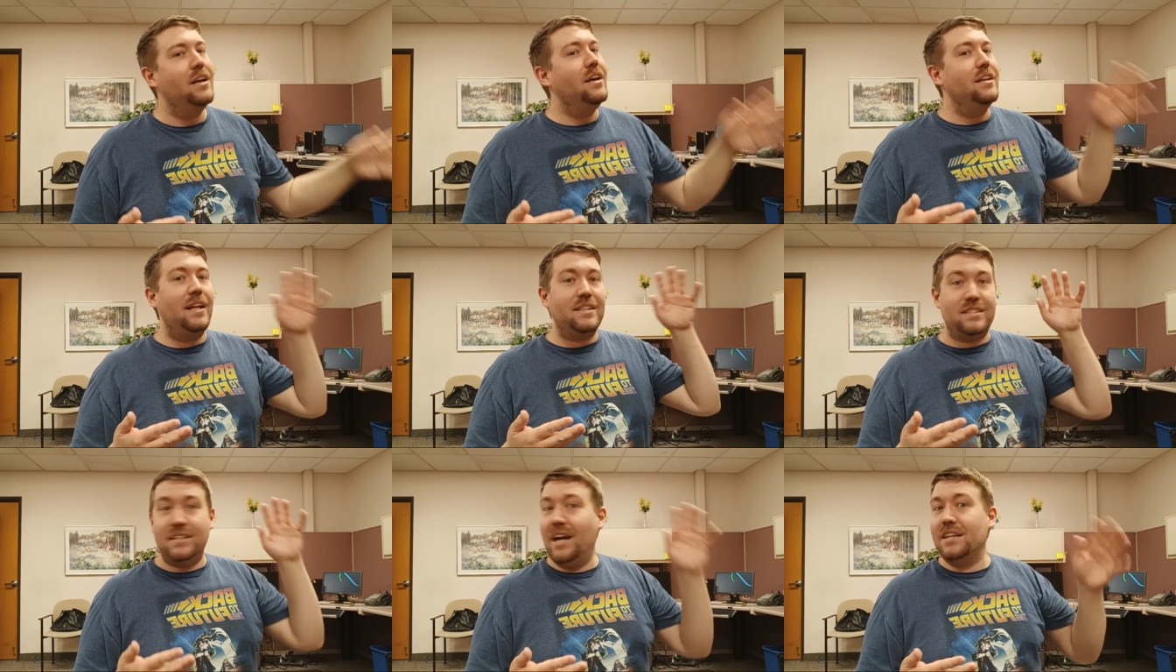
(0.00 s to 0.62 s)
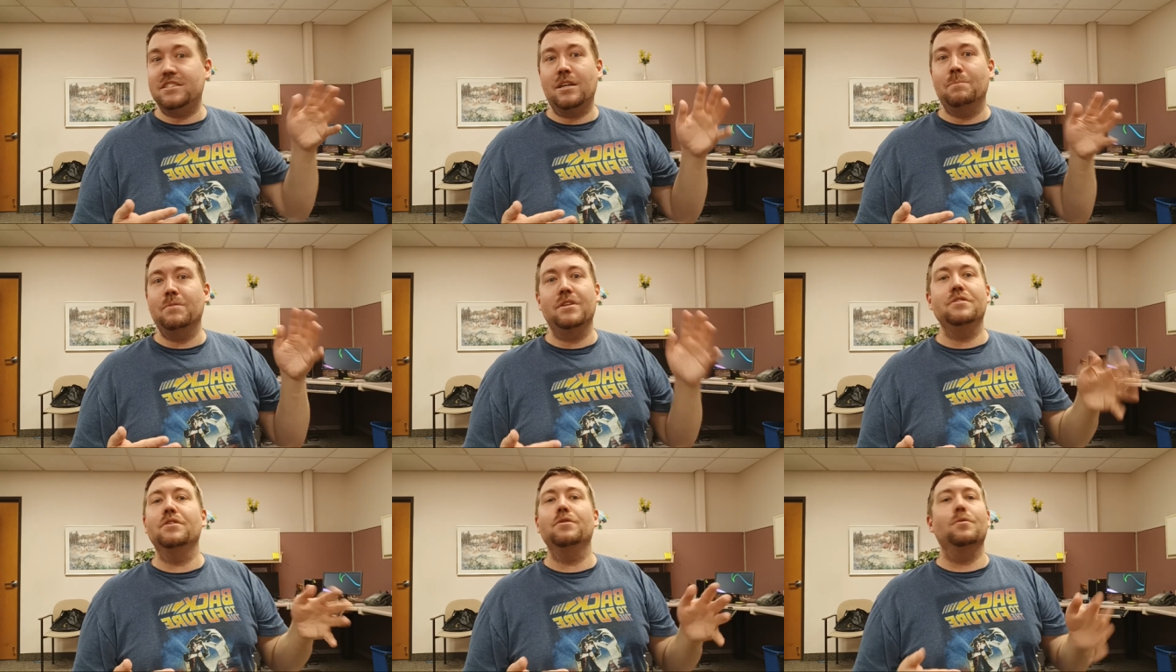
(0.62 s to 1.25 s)
That's not something
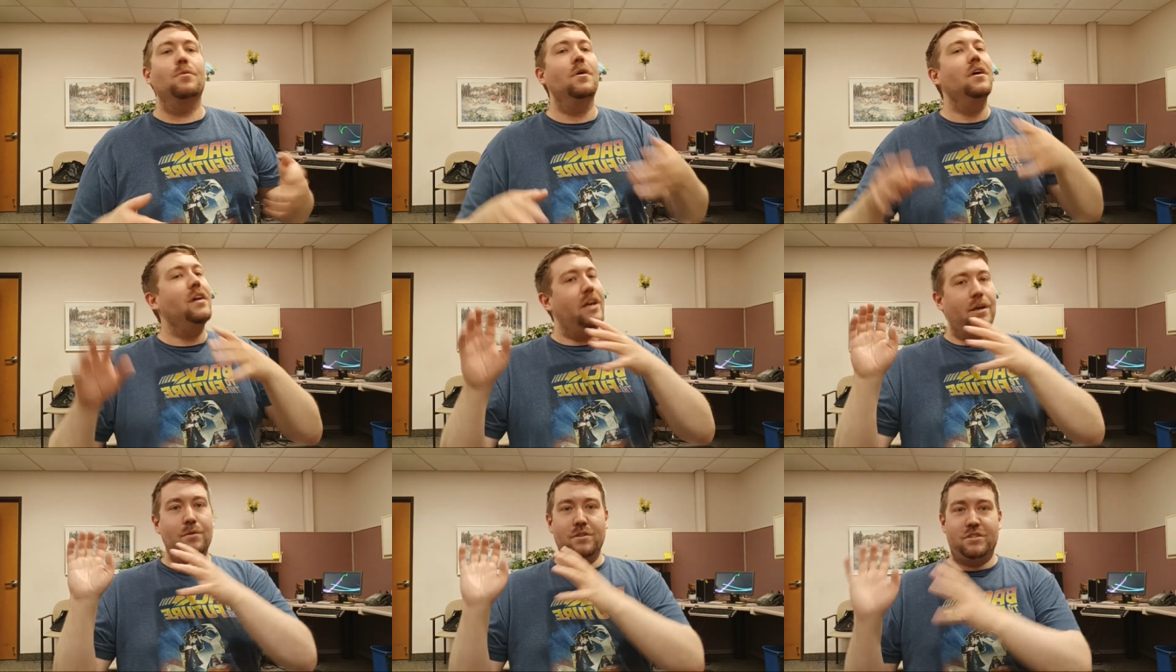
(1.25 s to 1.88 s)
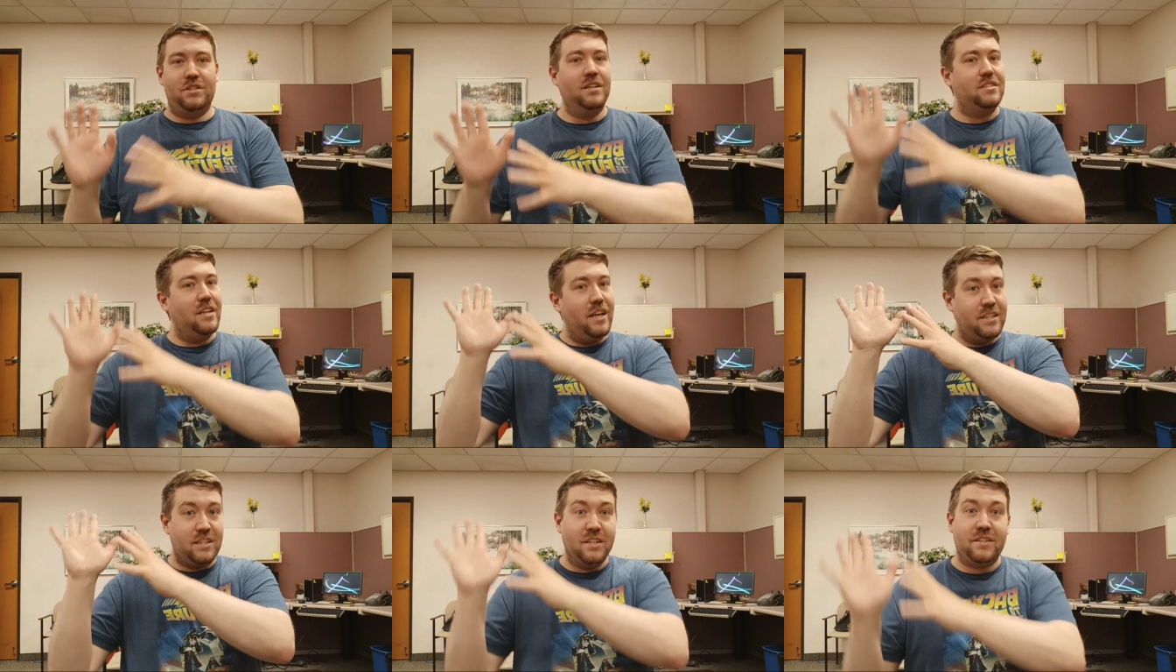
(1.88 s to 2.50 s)
new. It was just
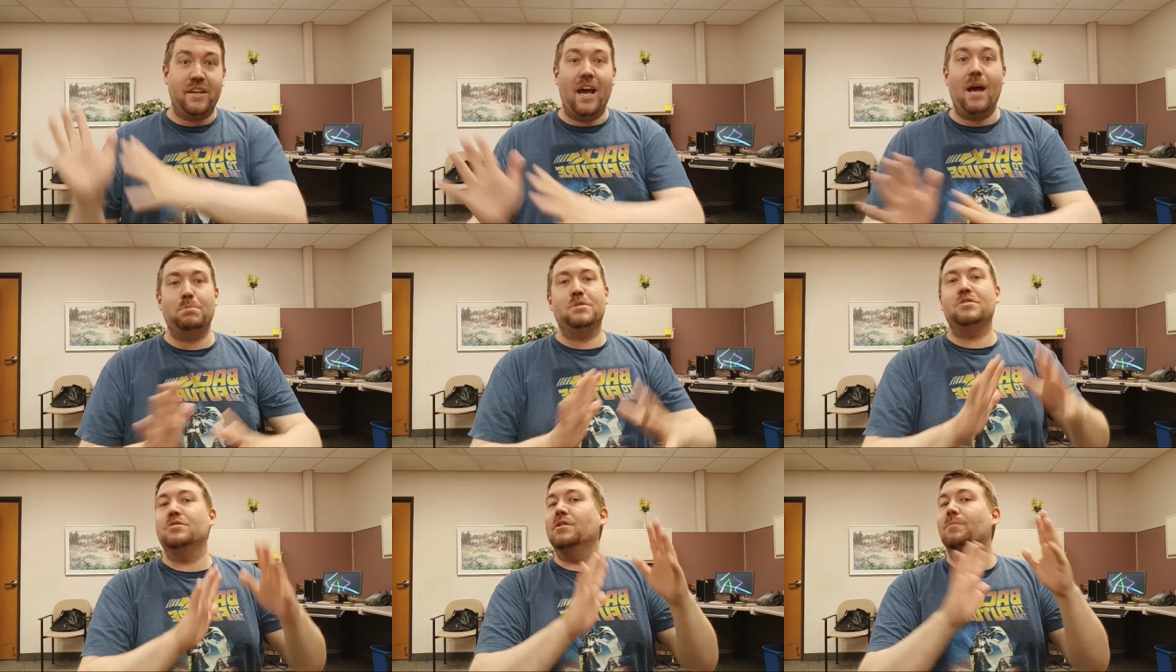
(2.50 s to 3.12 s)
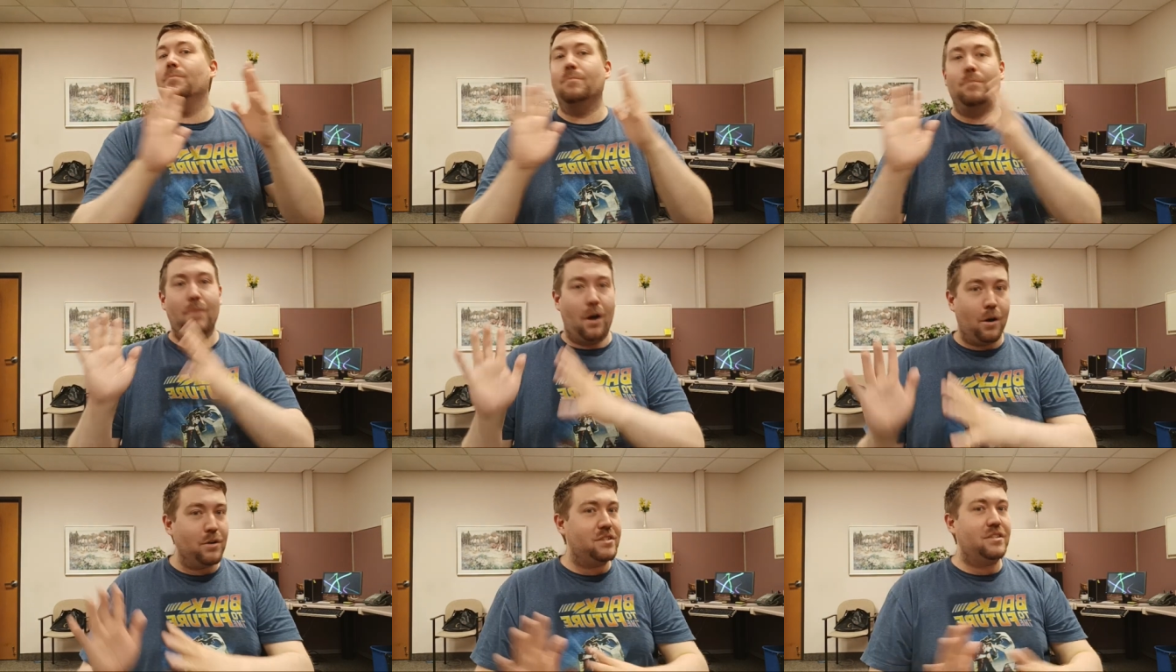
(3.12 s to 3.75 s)
it adapts to the
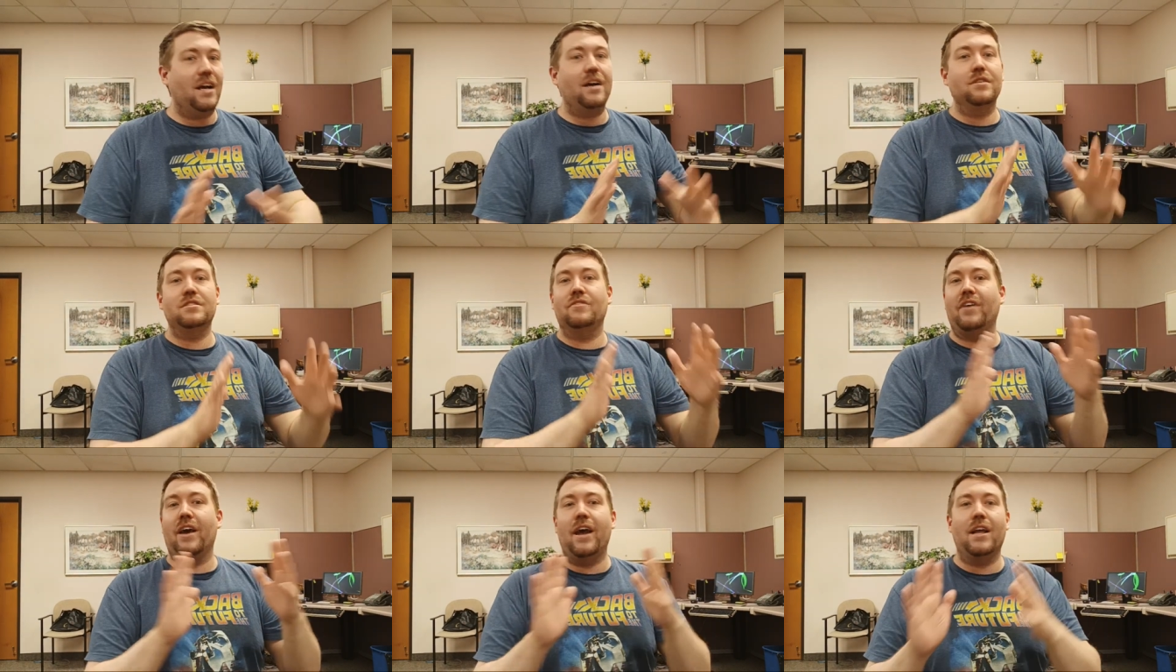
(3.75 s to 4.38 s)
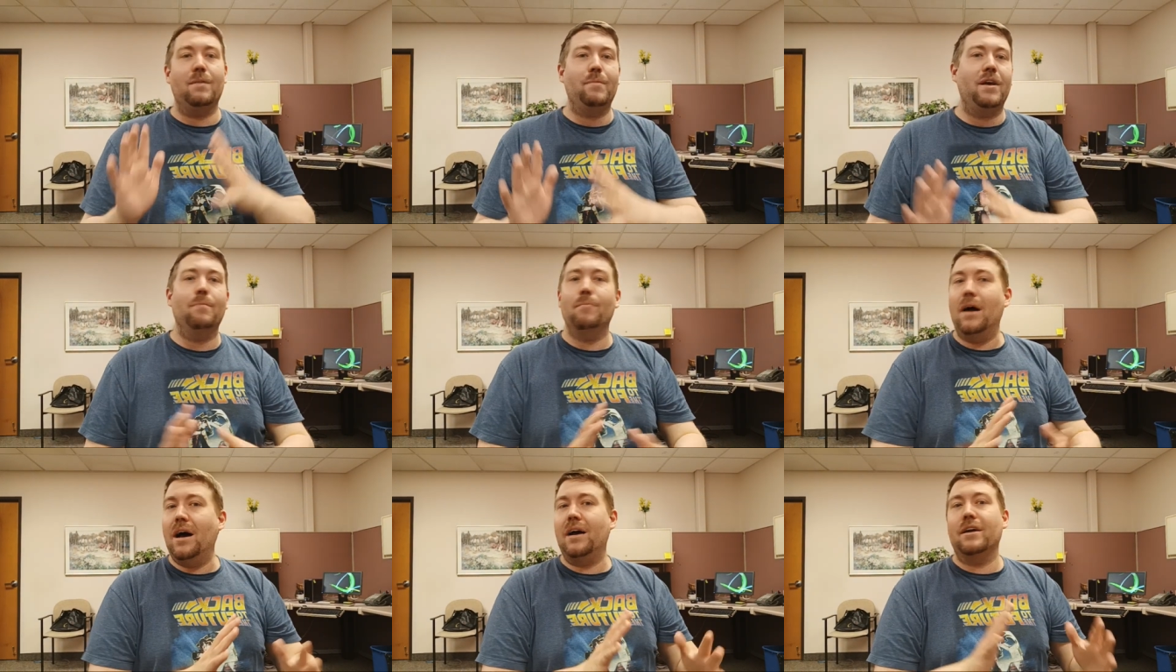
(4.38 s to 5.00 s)
art styles of anime and
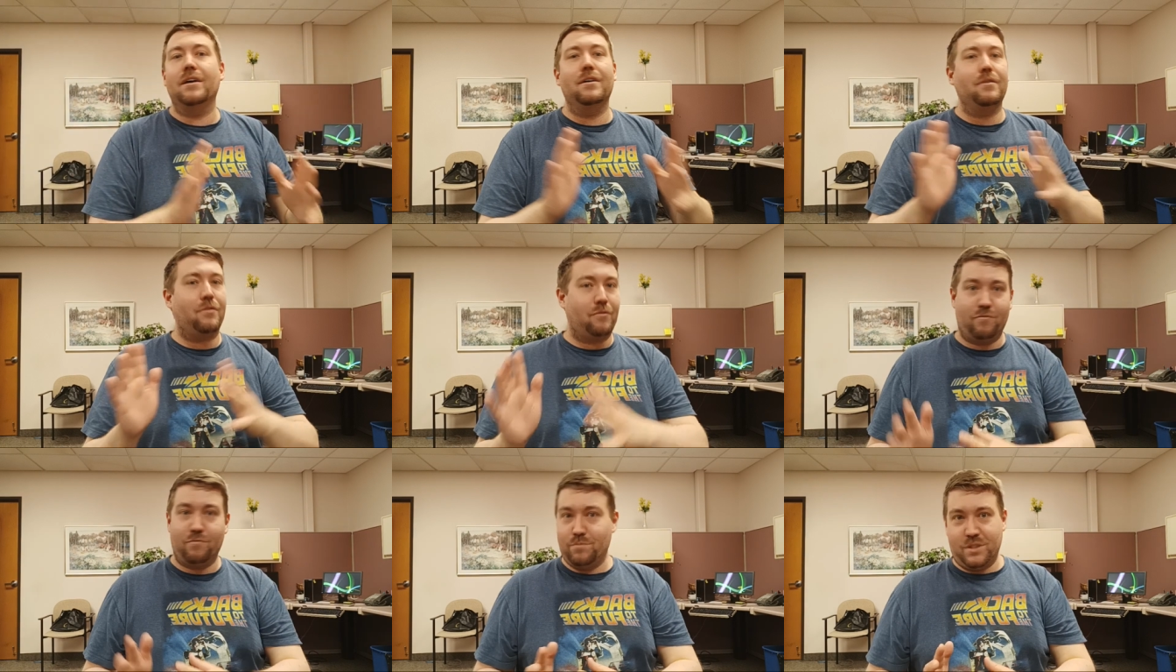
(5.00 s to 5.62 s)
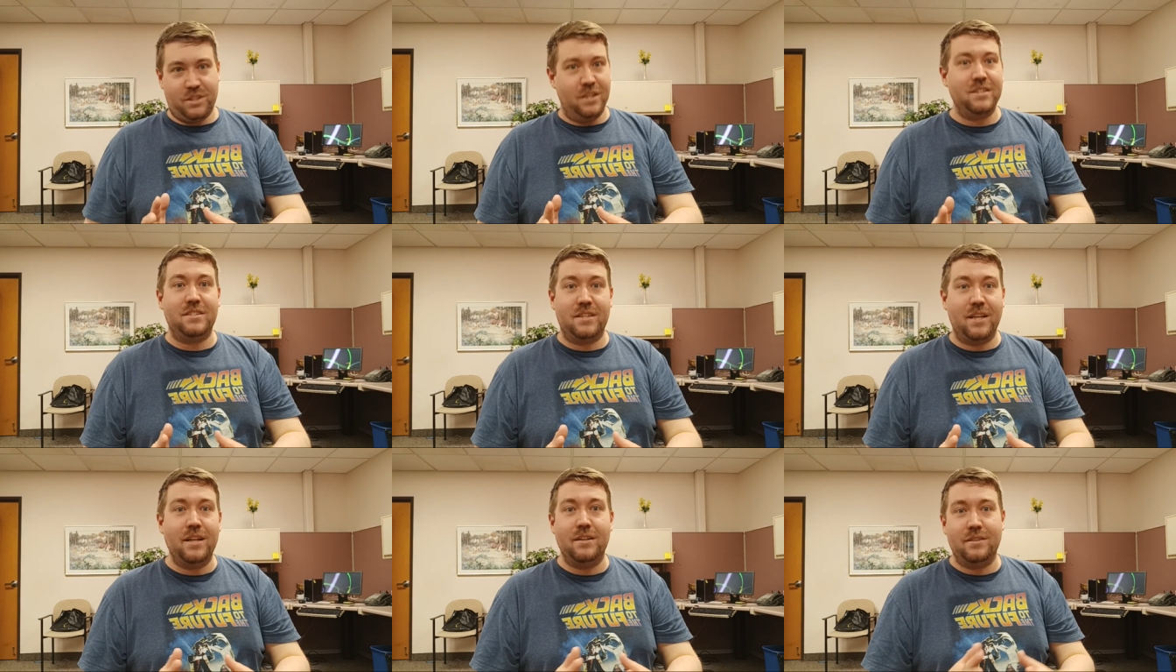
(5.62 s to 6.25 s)
manga since
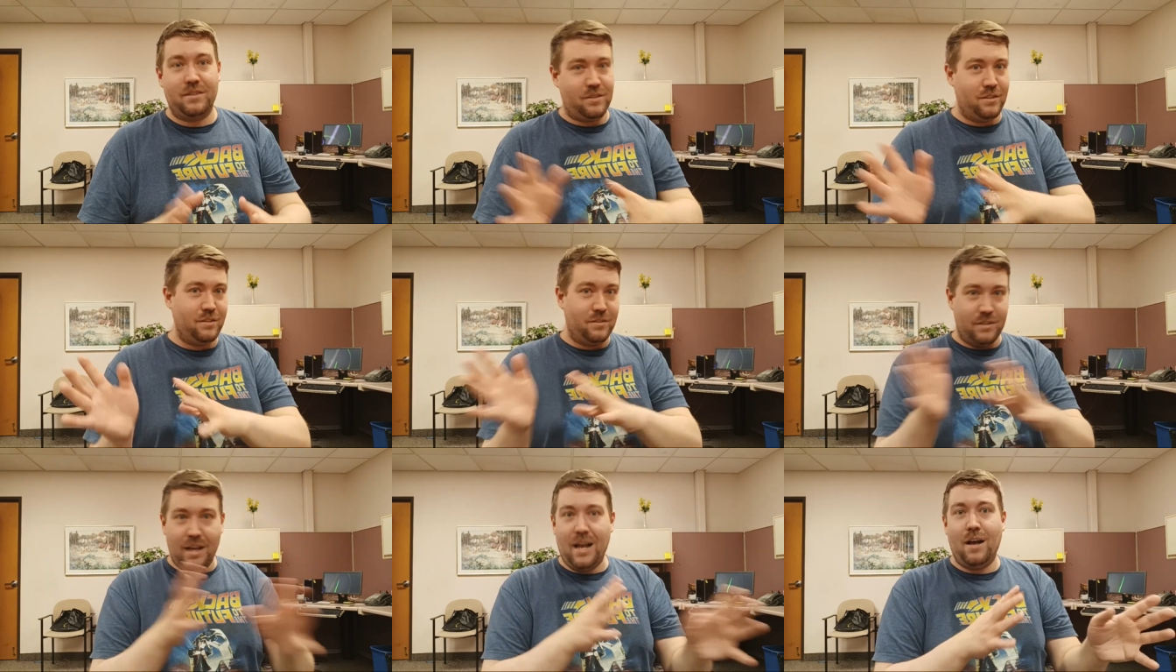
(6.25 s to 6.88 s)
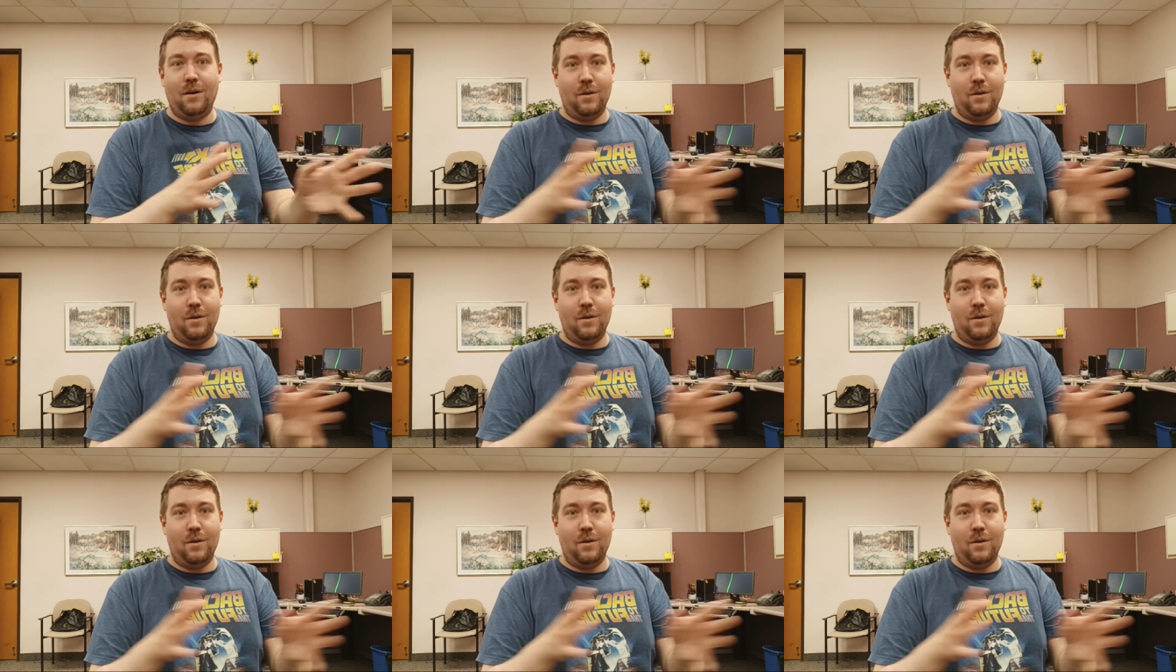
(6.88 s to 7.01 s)
then to now.